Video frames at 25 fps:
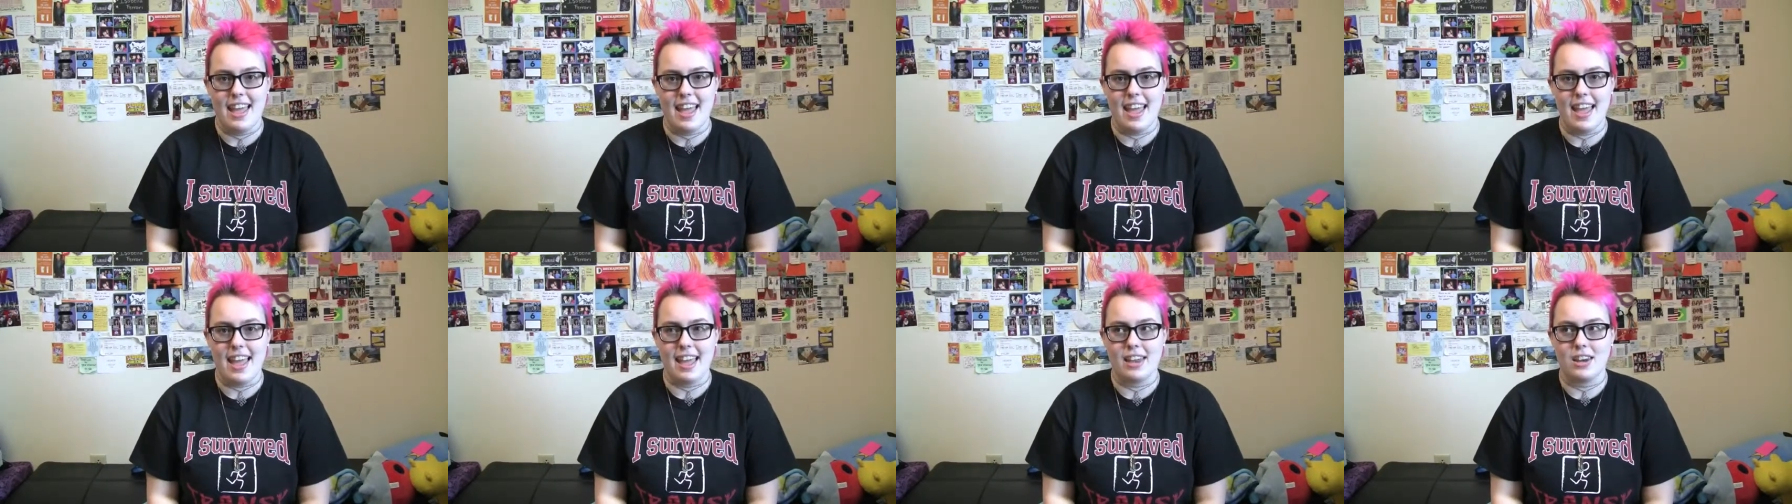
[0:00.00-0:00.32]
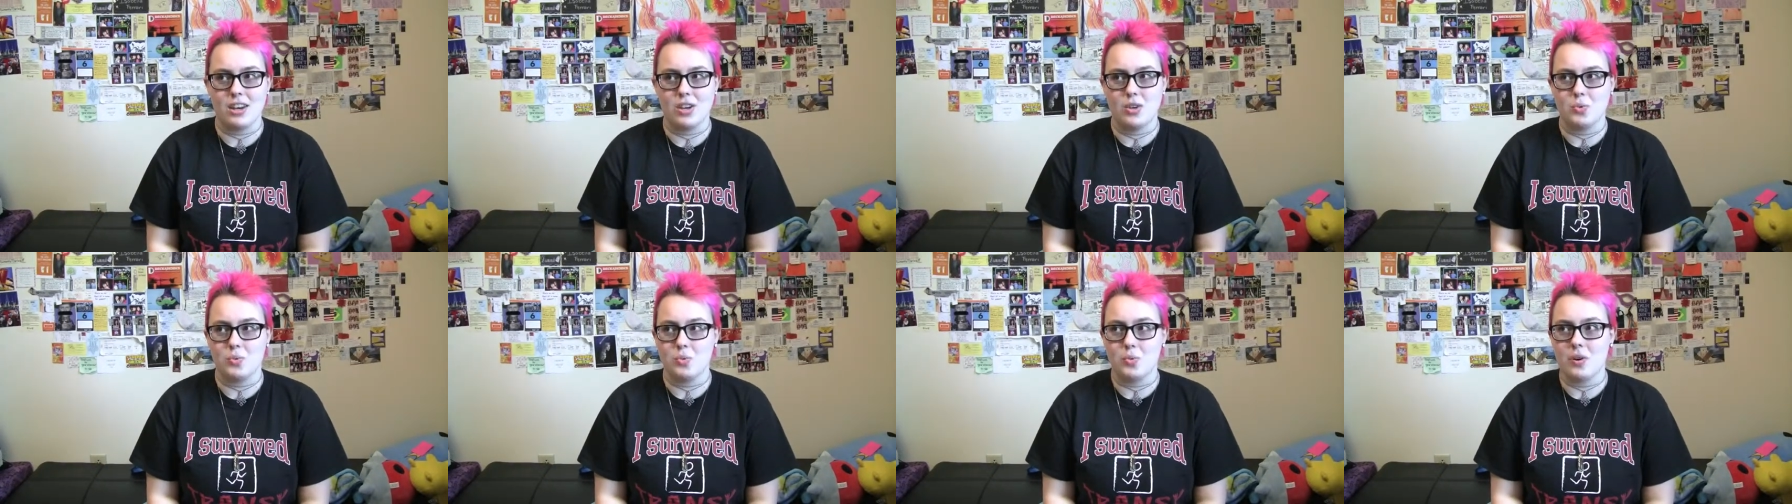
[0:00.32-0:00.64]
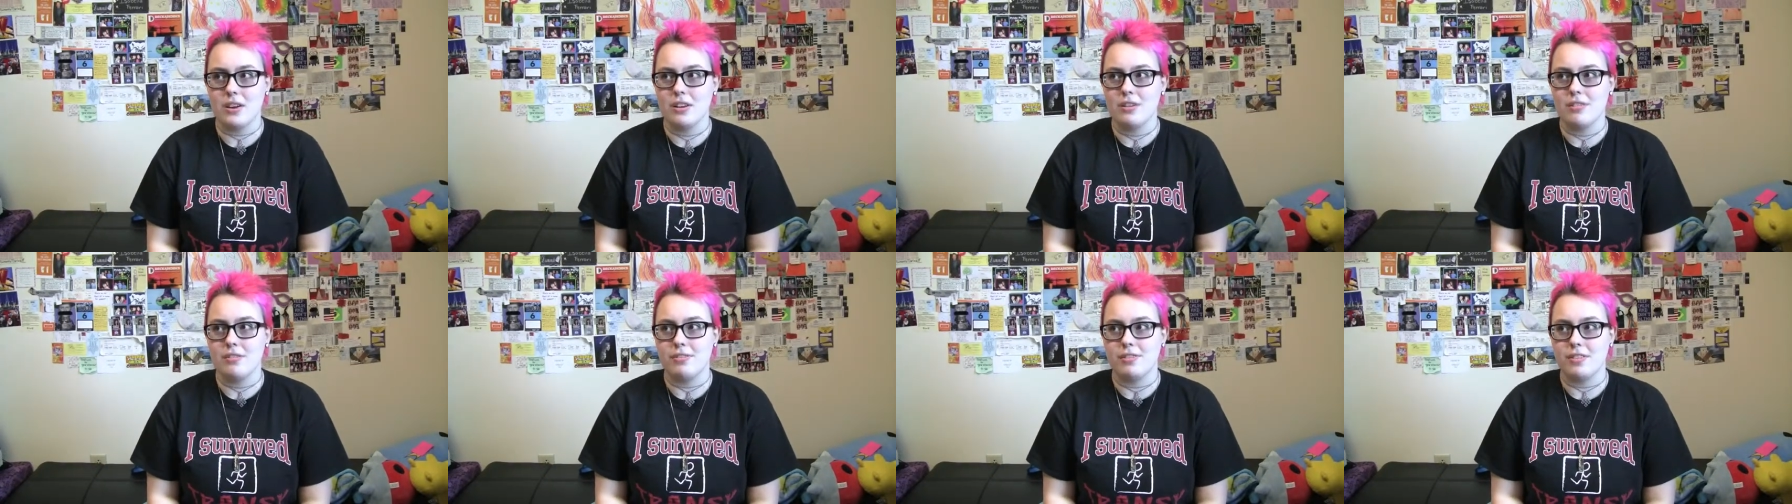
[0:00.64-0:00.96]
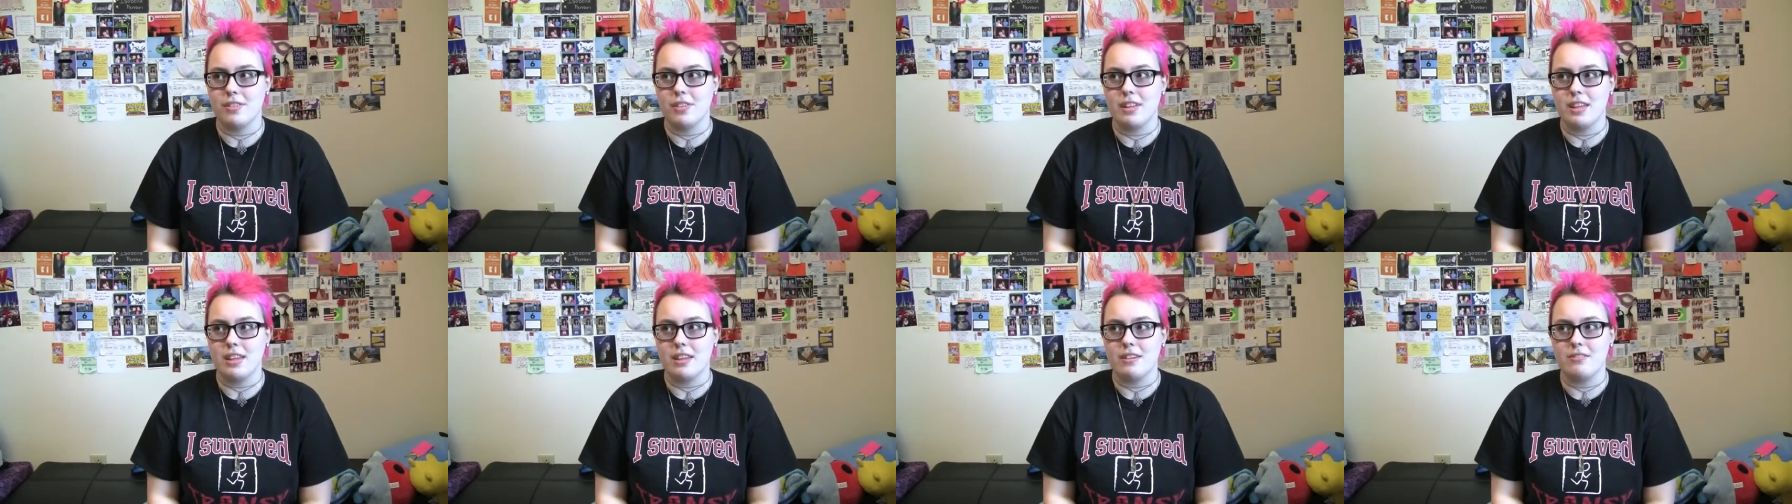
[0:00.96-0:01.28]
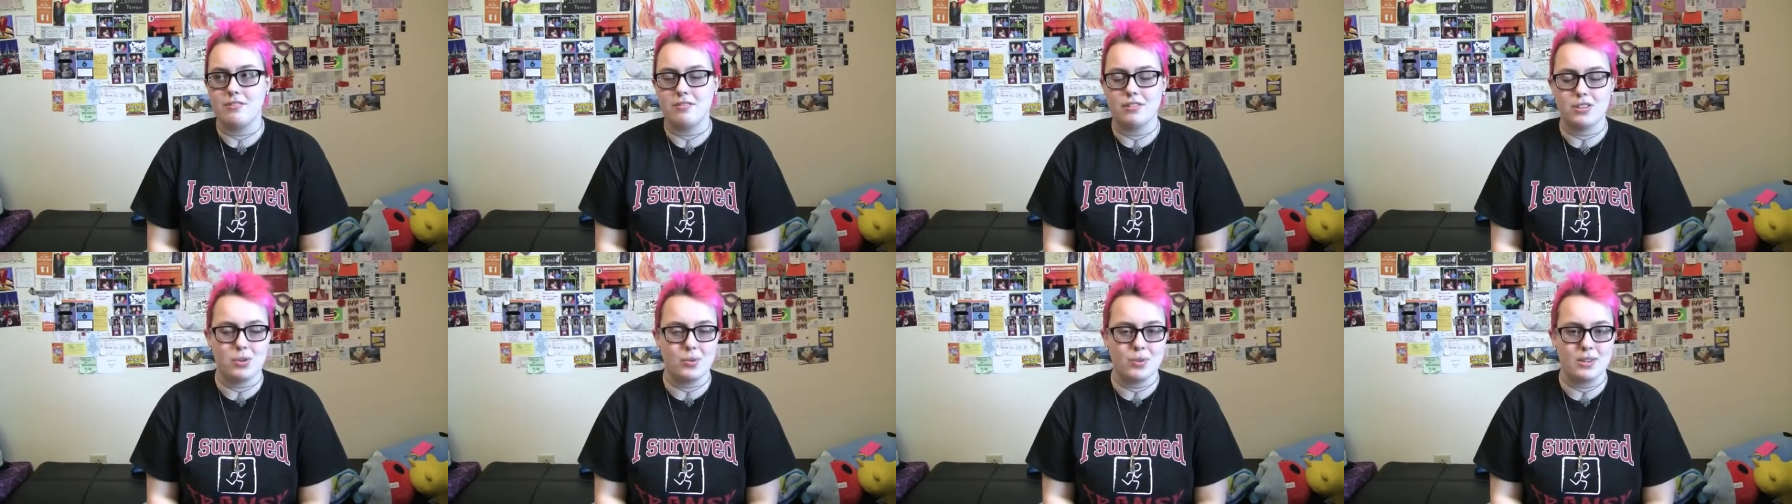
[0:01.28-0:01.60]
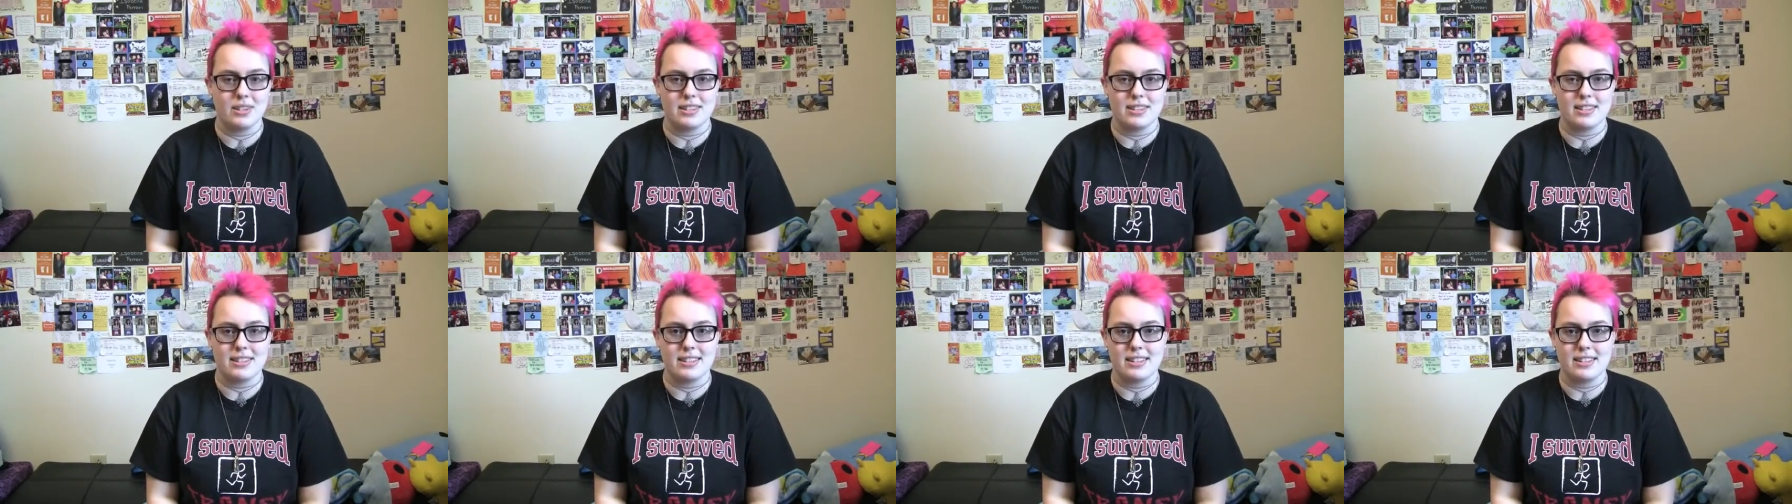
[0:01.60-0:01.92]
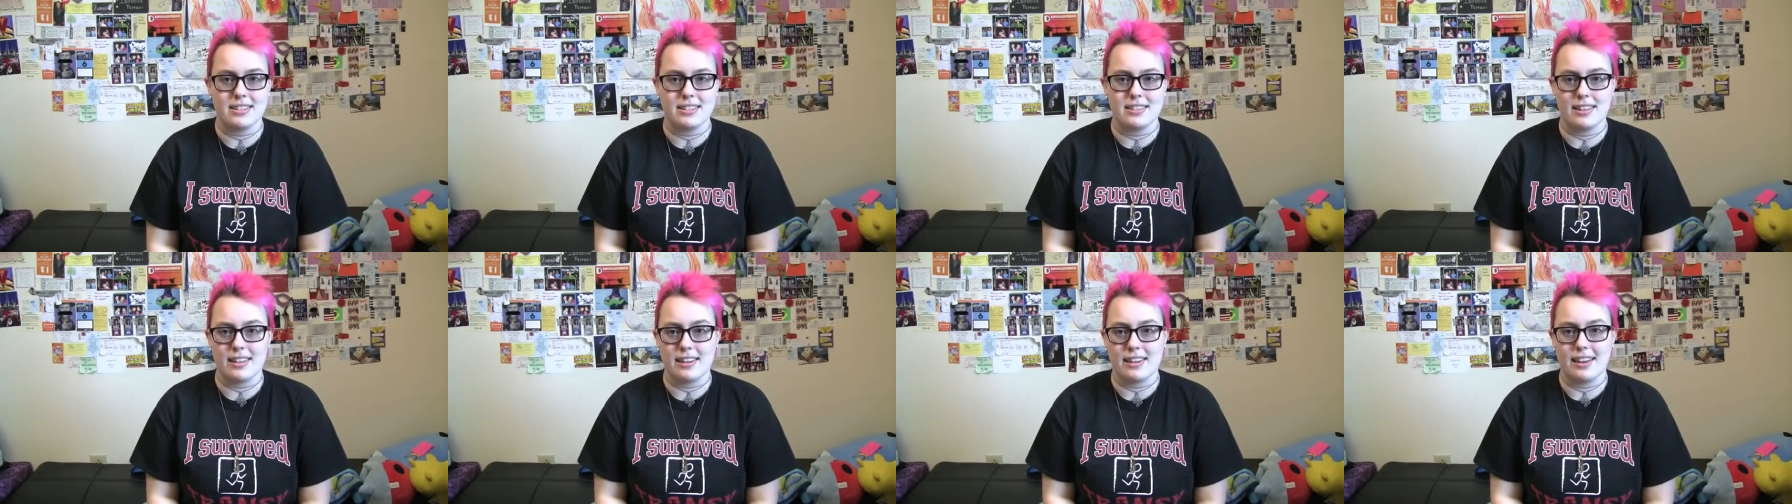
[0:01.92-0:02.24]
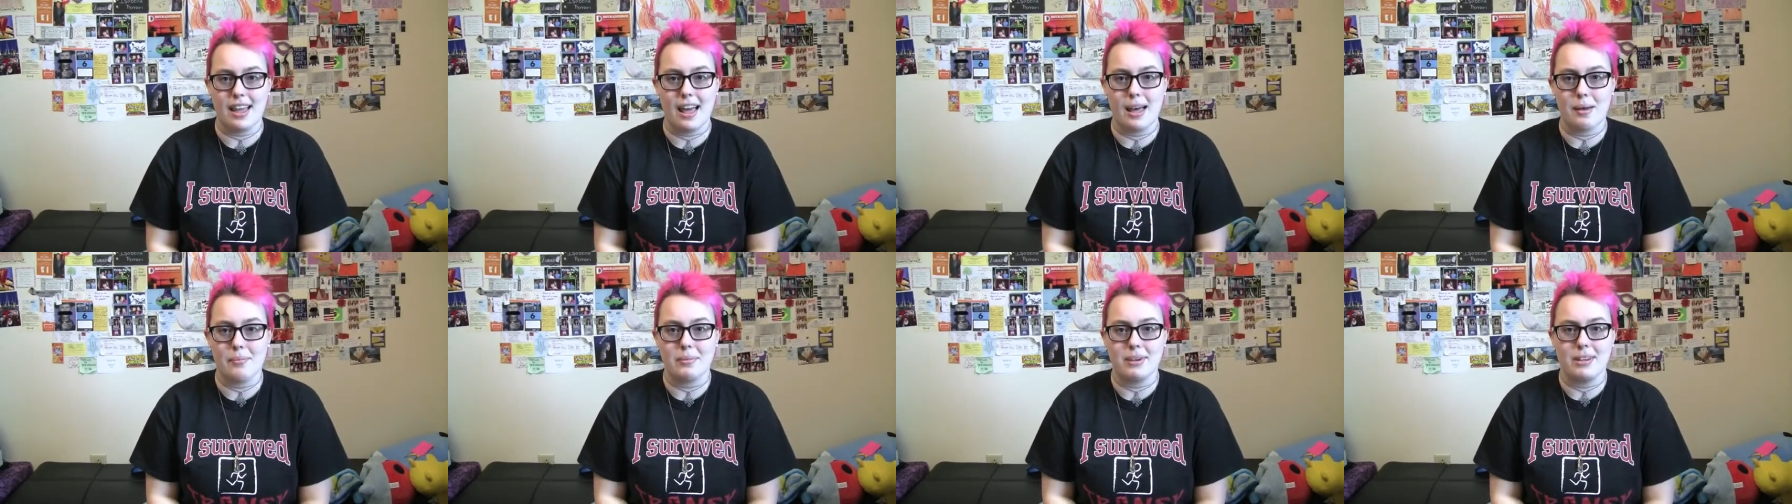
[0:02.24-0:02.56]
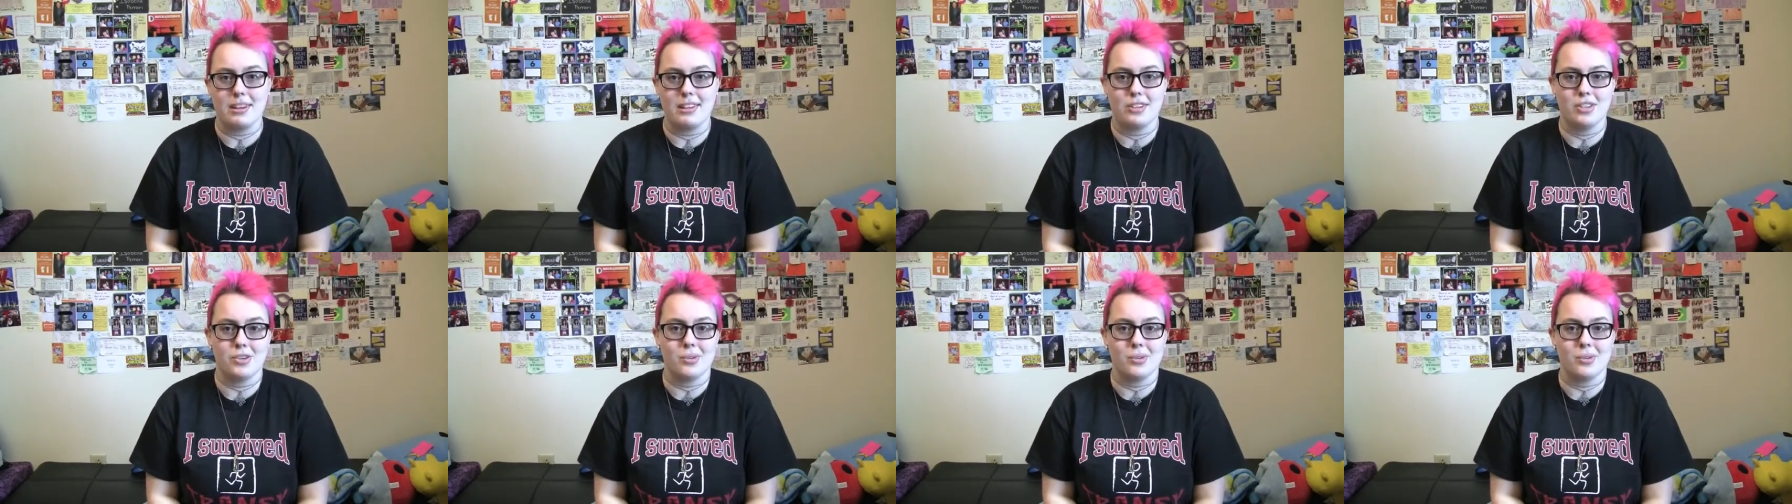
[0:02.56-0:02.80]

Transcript: and one of the influences that got me to